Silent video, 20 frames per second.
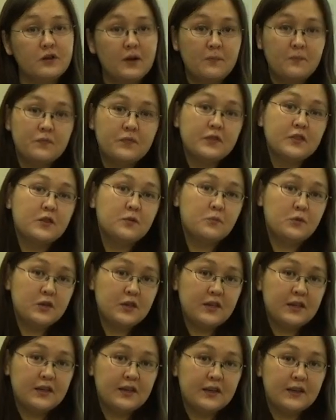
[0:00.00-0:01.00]
from the
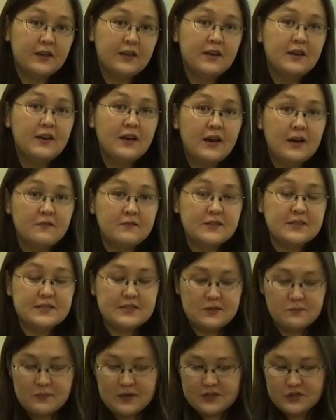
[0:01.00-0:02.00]
beginning of this
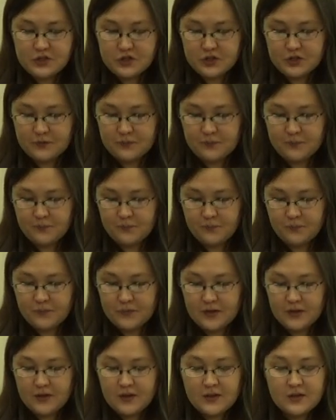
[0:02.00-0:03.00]
semester.
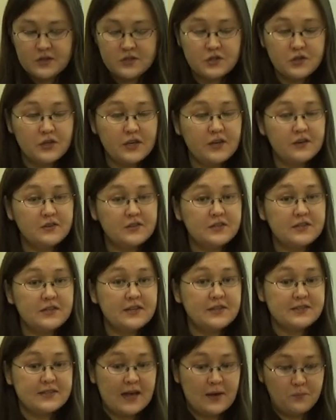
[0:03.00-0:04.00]
So here's an
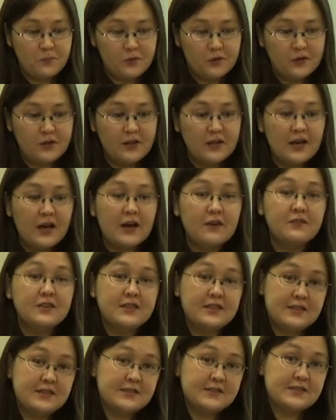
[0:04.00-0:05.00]
example of a
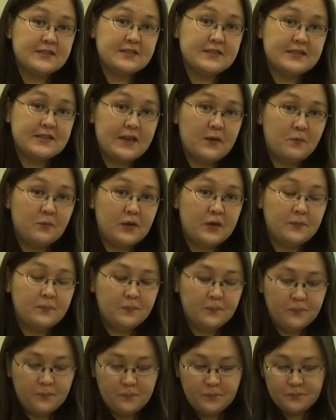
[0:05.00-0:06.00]
thesis statement.
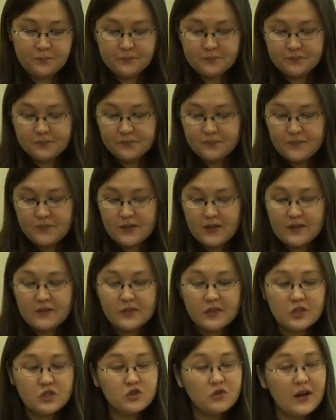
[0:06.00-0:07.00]

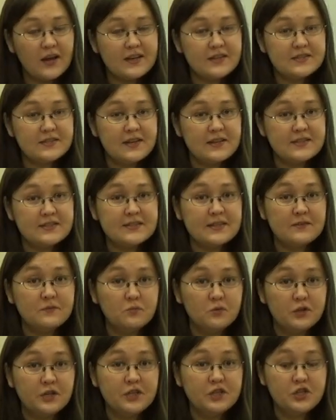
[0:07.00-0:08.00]
The dry sense of
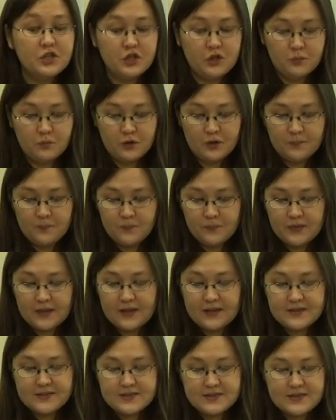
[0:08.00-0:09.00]
British humor
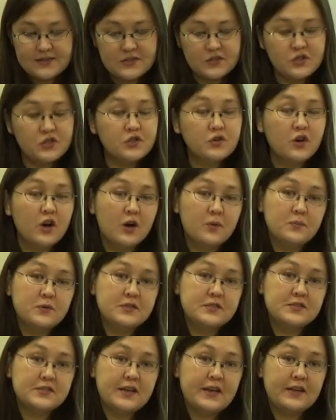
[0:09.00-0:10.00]
exists to
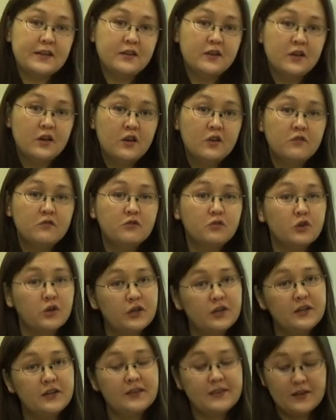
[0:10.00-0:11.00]
compensate
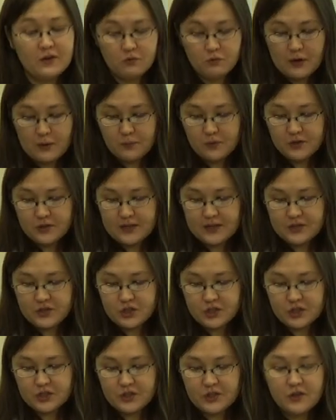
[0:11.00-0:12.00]
for their
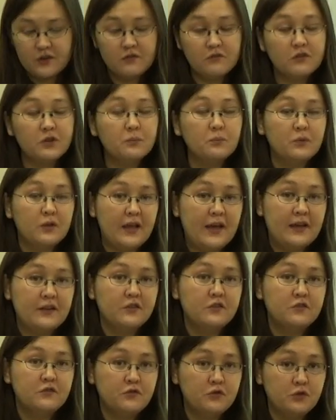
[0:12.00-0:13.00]
reputation for
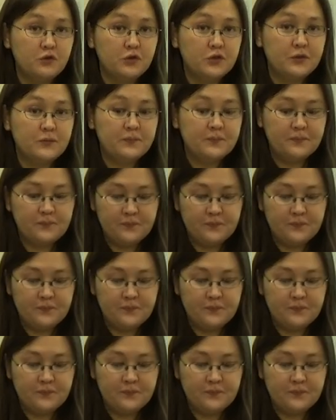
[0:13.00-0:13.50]
bland food.